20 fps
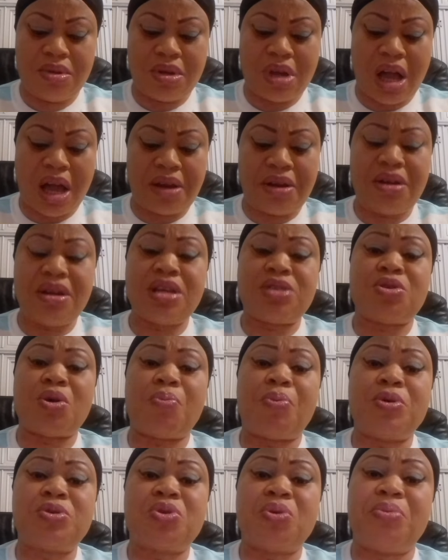Aren't they
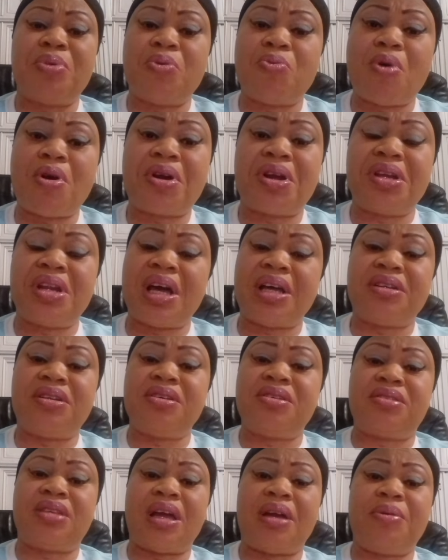supposed to be working at
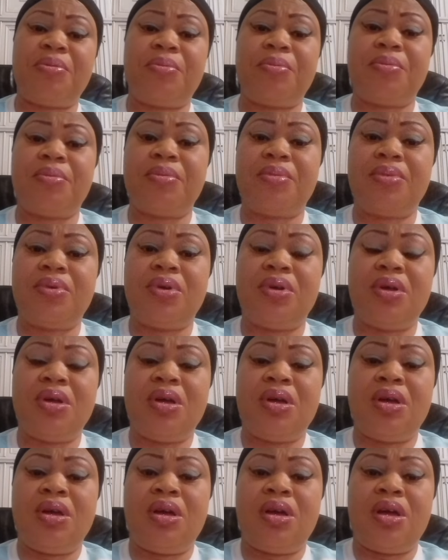this time?
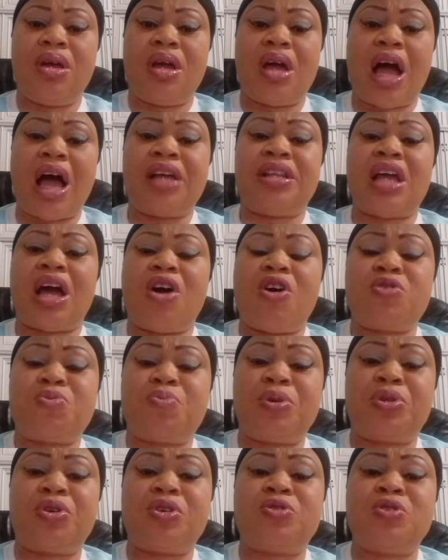Are their
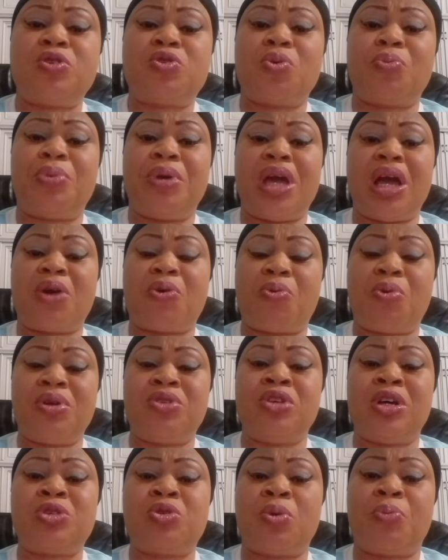hospitals not
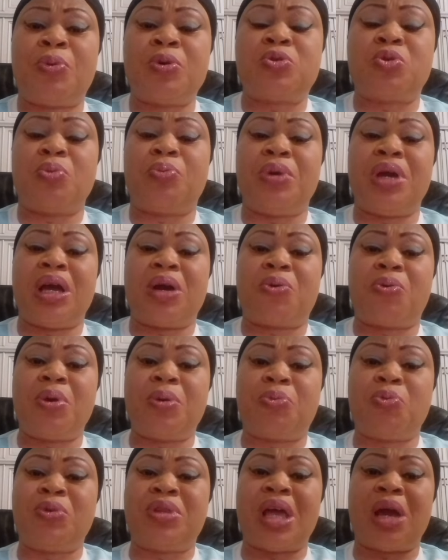supposed to be
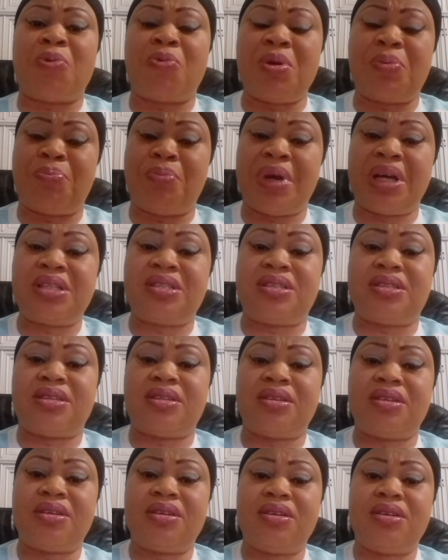equipped with equipment
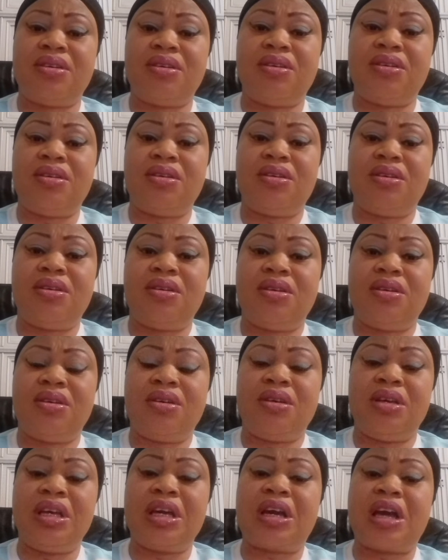
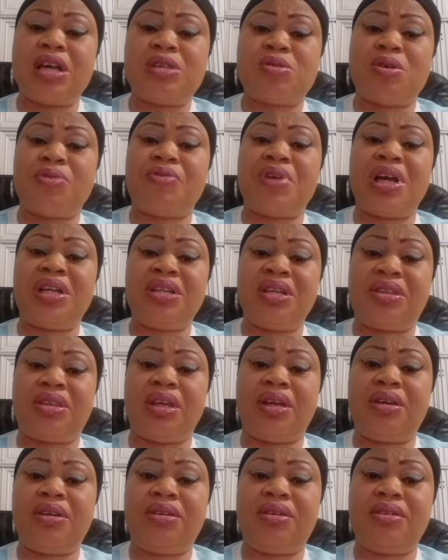in case of
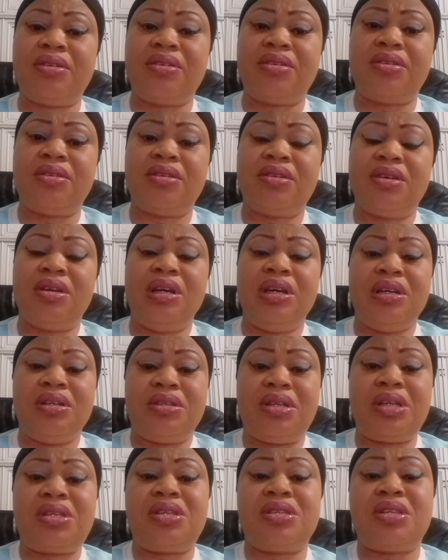anything?
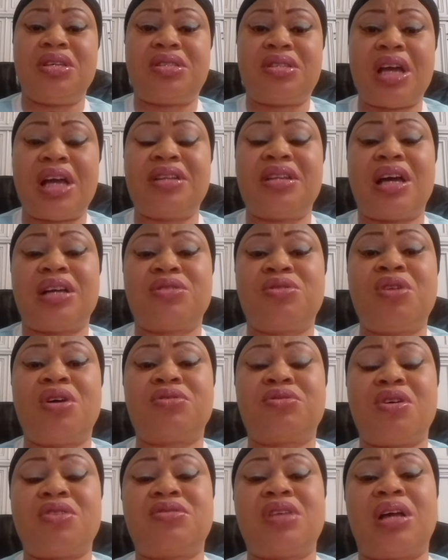This is the time that
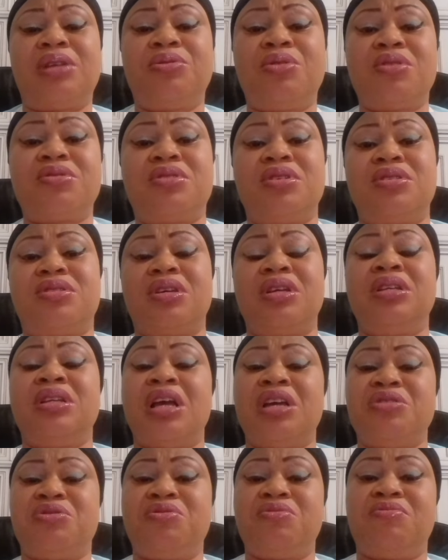doctors and nurses in
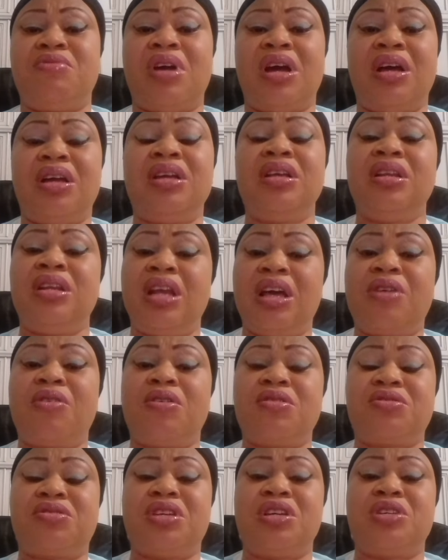Nigeria, in
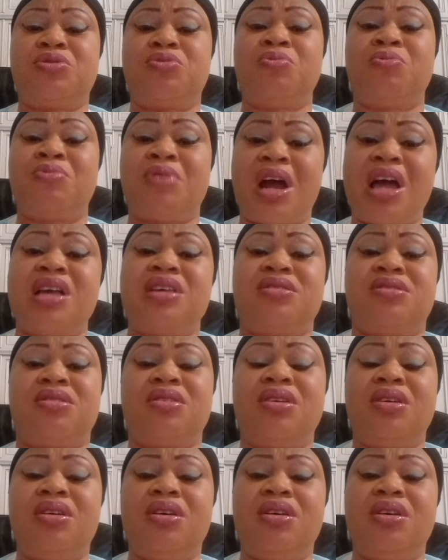Lagos State, should rise